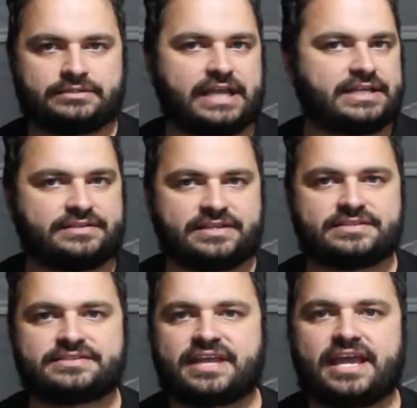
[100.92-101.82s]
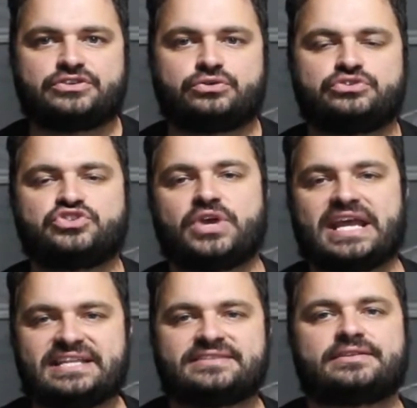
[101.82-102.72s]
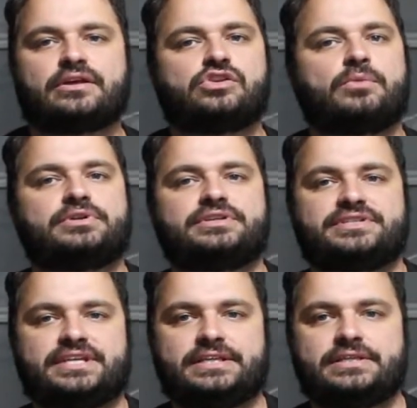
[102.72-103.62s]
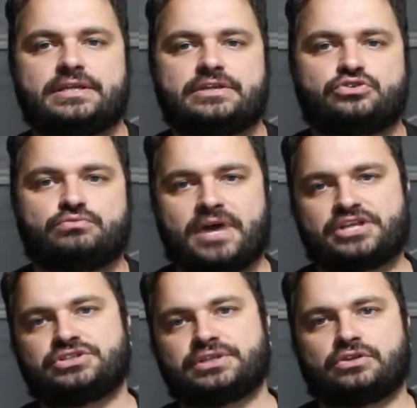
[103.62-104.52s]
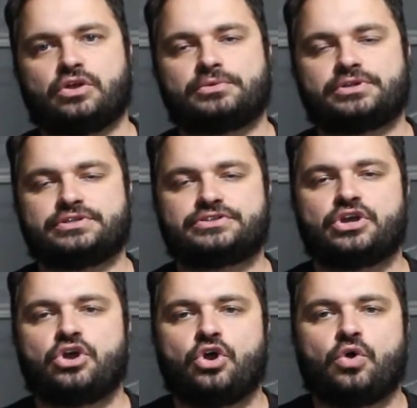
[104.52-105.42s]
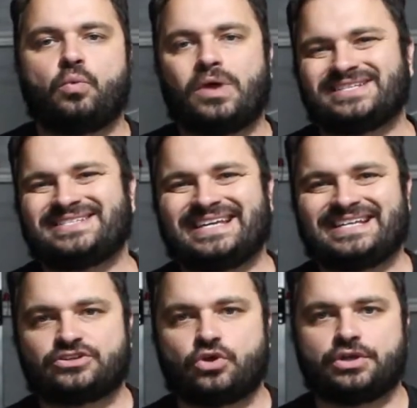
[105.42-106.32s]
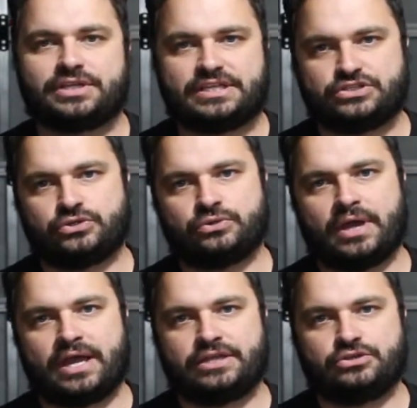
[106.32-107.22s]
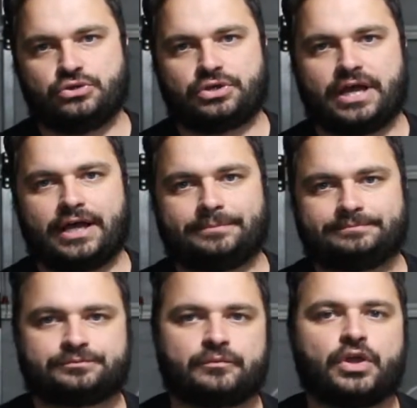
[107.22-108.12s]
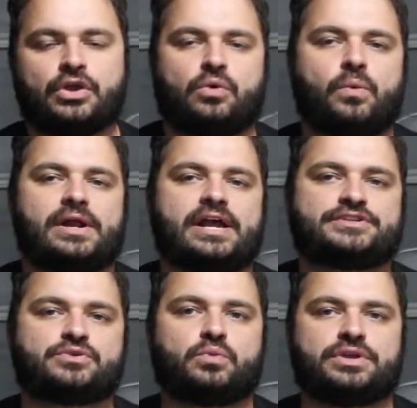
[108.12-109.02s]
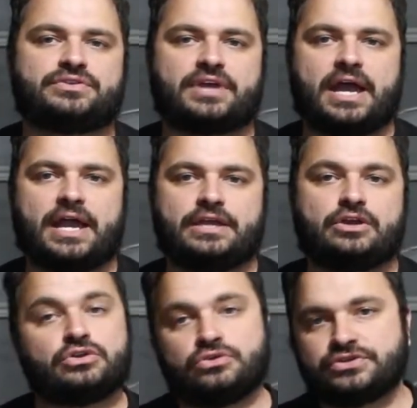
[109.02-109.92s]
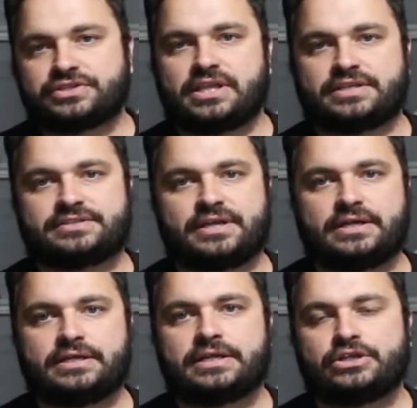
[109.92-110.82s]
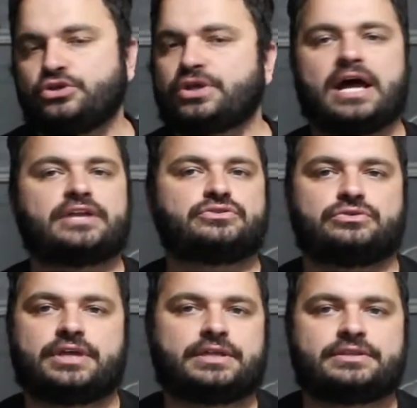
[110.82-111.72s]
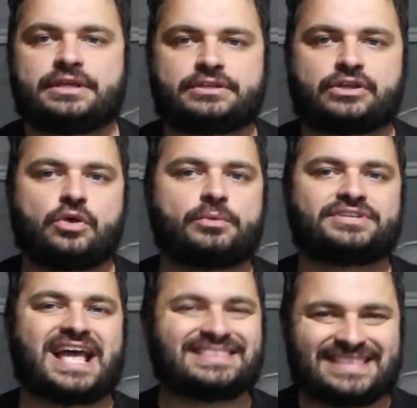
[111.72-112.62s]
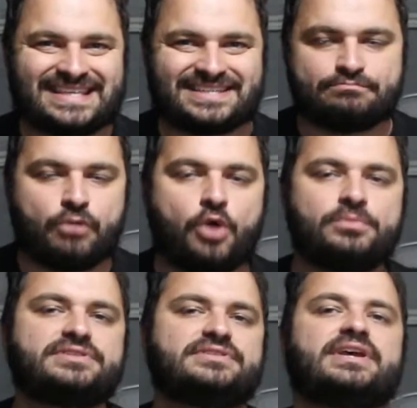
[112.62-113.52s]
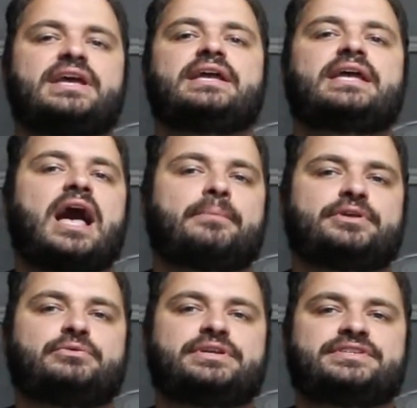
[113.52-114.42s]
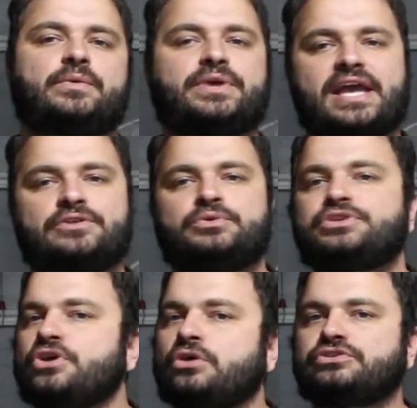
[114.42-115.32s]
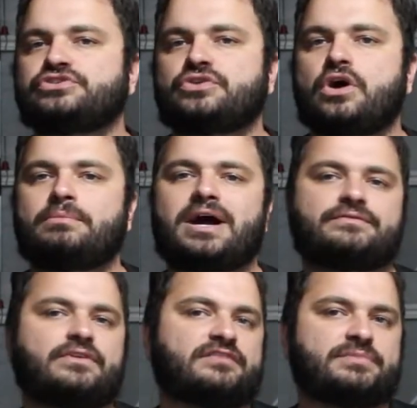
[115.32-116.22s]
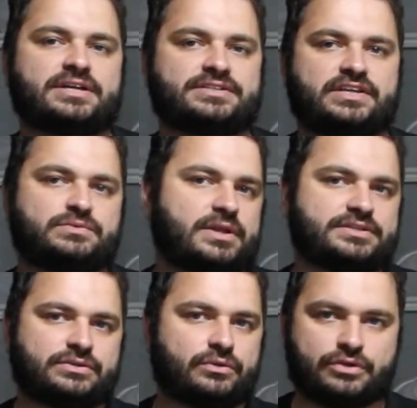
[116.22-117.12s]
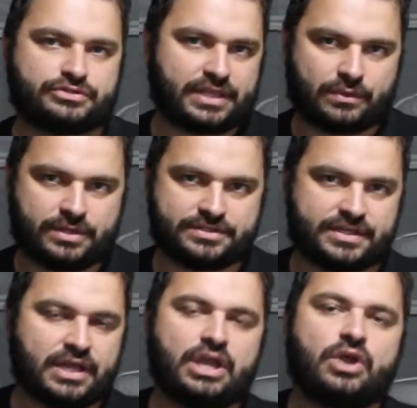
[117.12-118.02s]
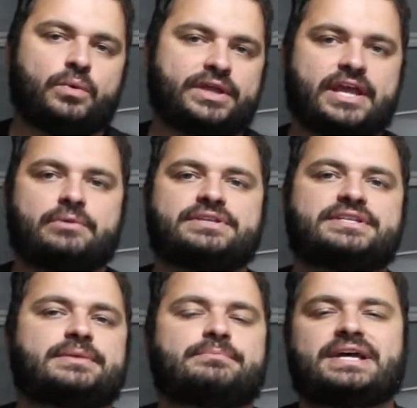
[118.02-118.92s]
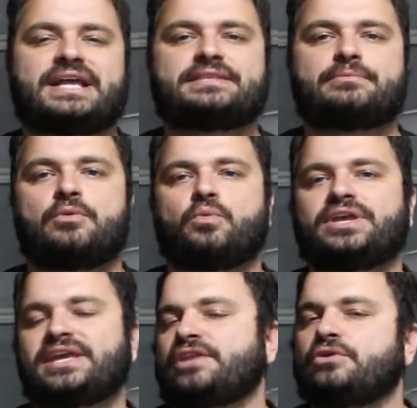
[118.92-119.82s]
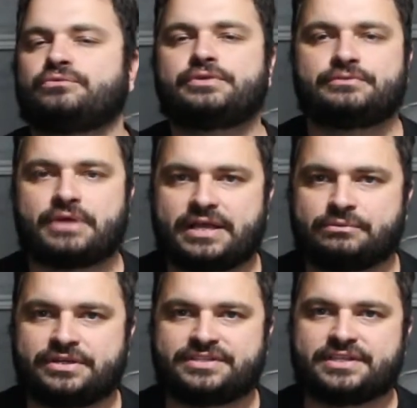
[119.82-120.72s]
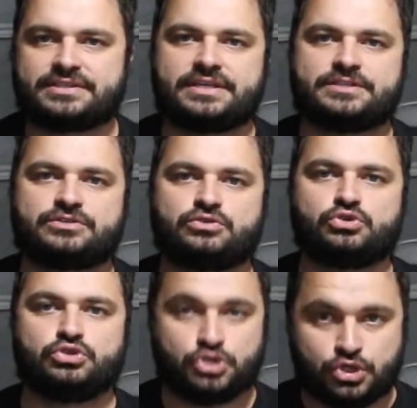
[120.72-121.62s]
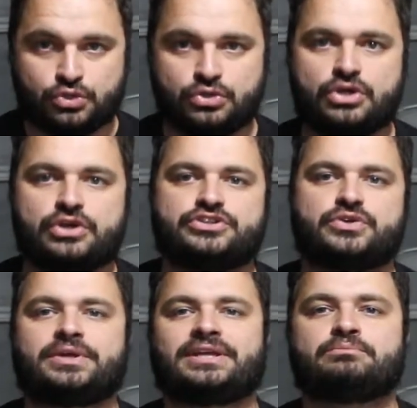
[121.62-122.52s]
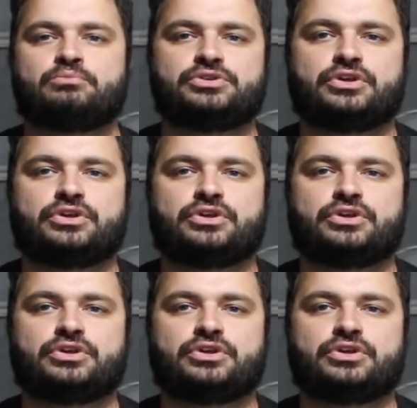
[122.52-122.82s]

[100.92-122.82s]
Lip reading: any decent scan tool to enter the kilometers in to match the kilometers once it's gone into a new car. Whereas with a used cluster, you can't do that. The kilometers at this moment can't be reset. We can do it with the older style Mark 5, Mark 6 ones and all those other ones. We can reset them, but at the moment we cannot reset these to new, so we can put